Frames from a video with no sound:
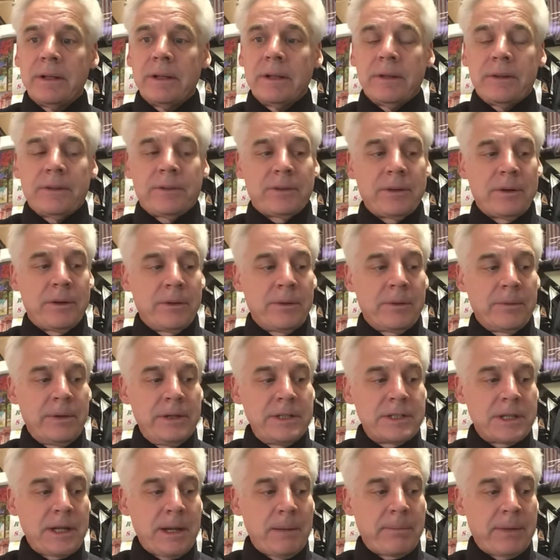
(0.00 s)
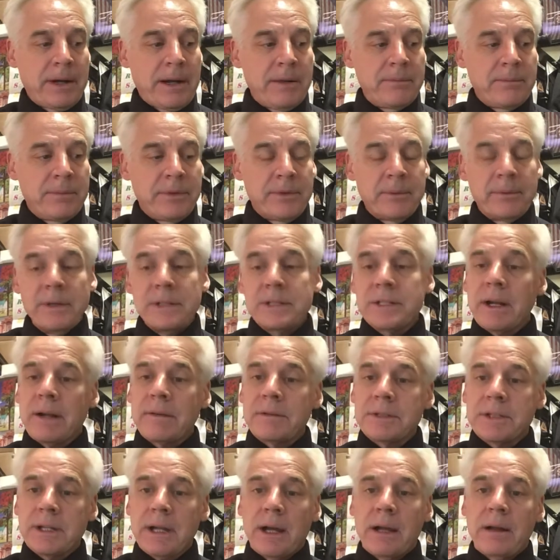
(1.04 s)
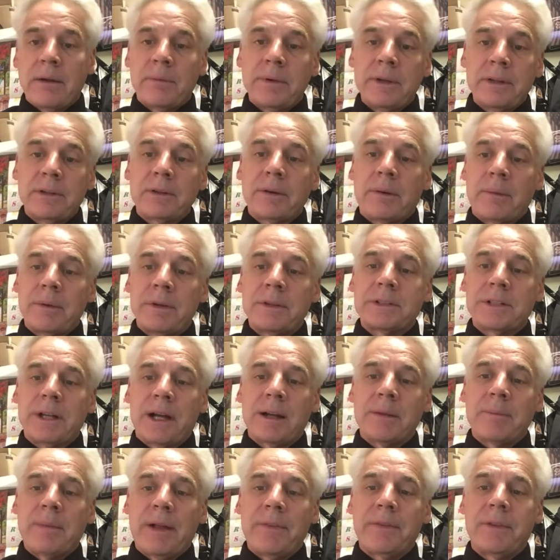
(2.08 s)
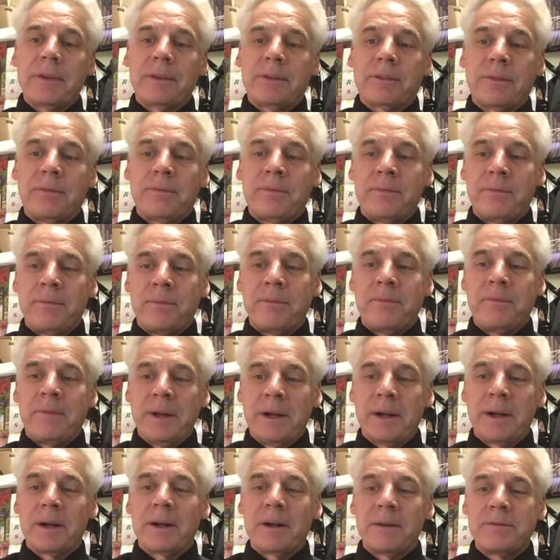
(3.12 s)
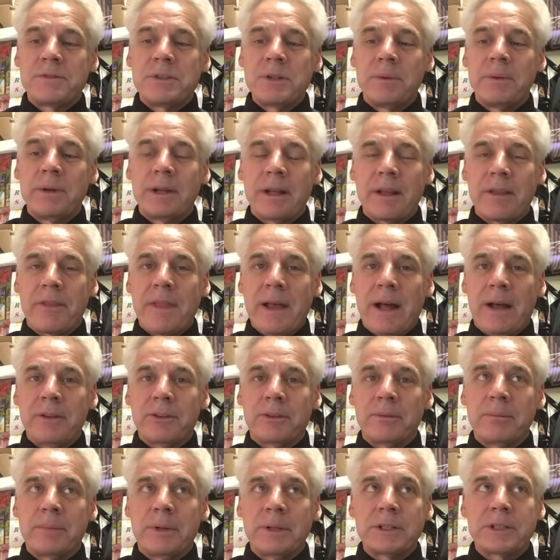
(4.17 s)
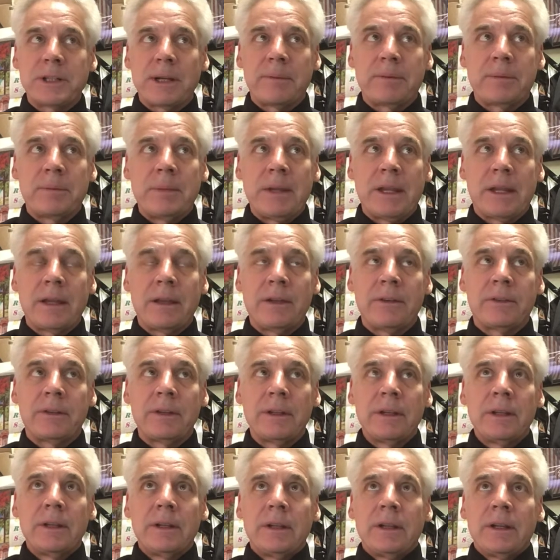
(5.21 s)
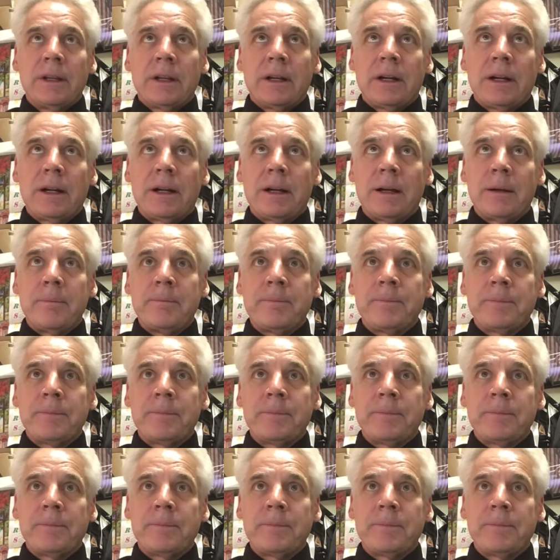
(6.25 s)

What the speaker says: So the reason I wanted to talk about this fear of doing 1,000 push-ups, because a